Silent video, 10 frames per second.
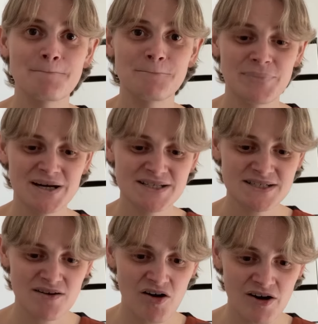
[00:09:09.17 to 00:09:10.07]
but
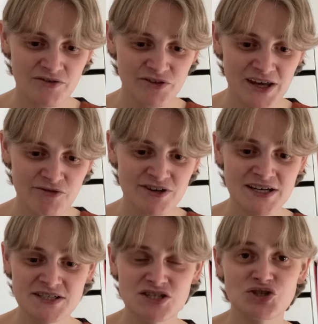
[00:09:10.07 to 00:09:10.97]
I've given
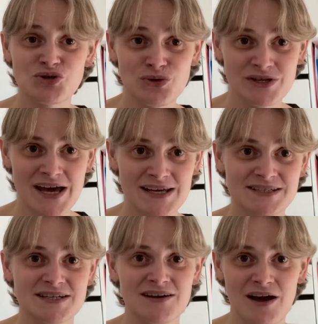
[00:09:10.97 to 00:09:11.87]
it 2 days
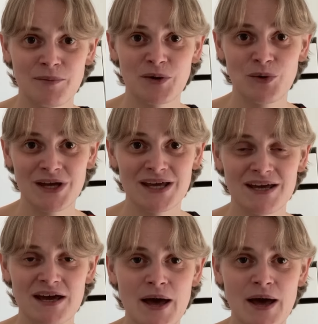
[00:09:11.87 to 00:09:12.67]
in the coming week